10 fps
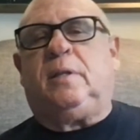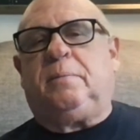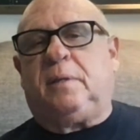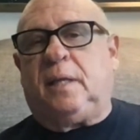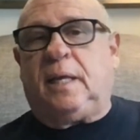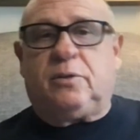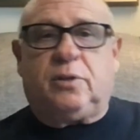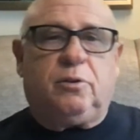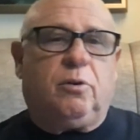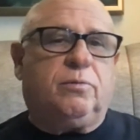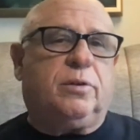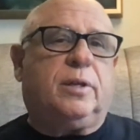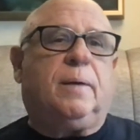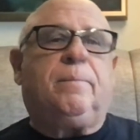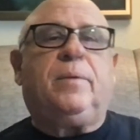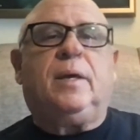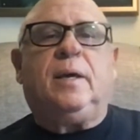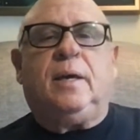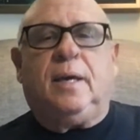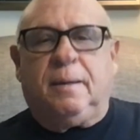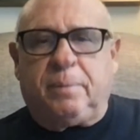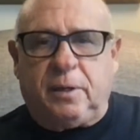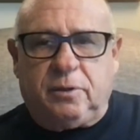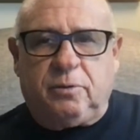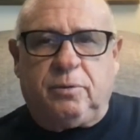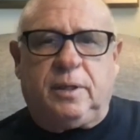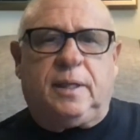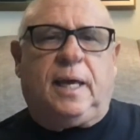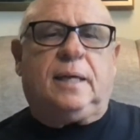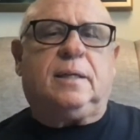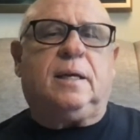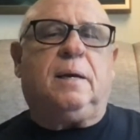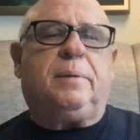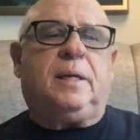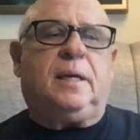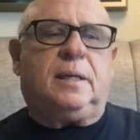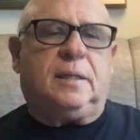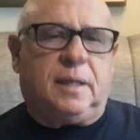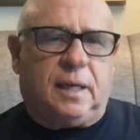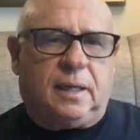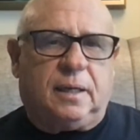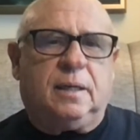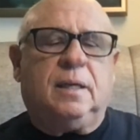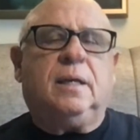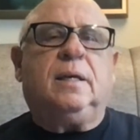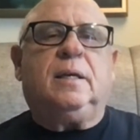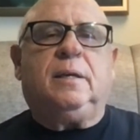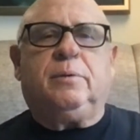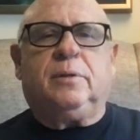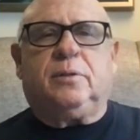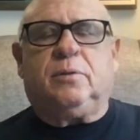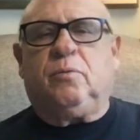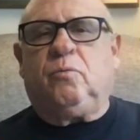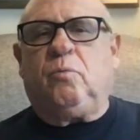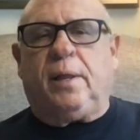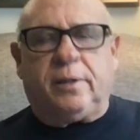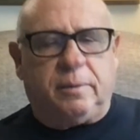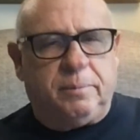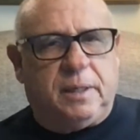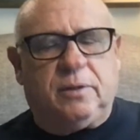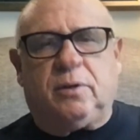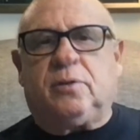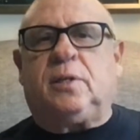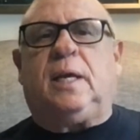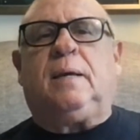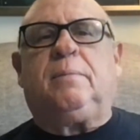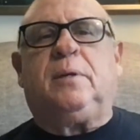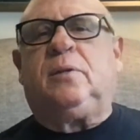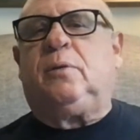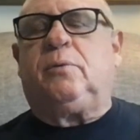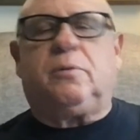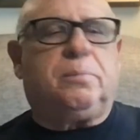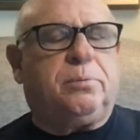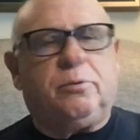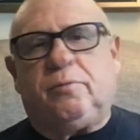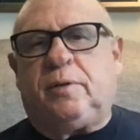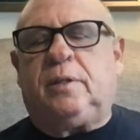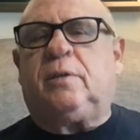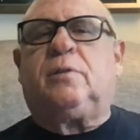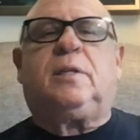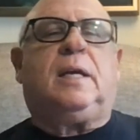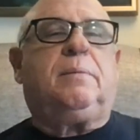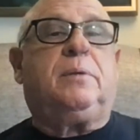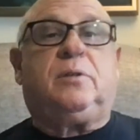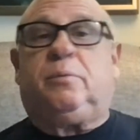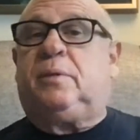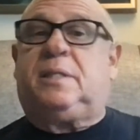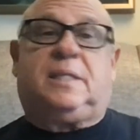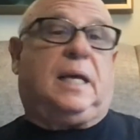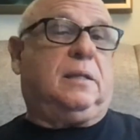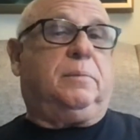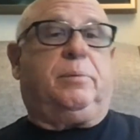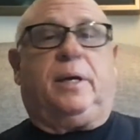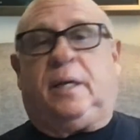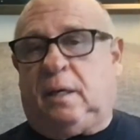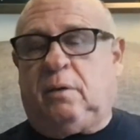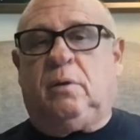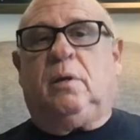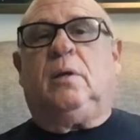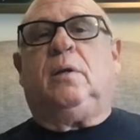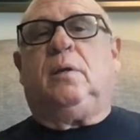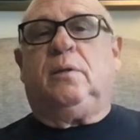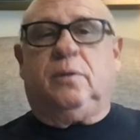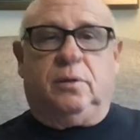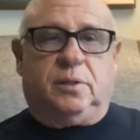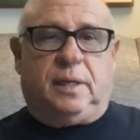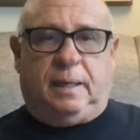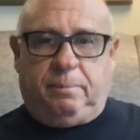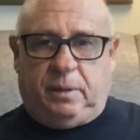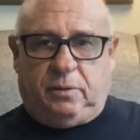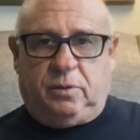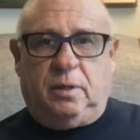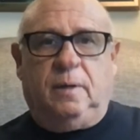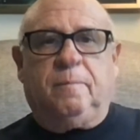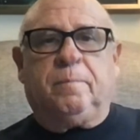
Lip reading: them, glancing over them. And by doing that, abhinandan, he was welcoming their statements, he was approving their statements, he was celebrating their statements.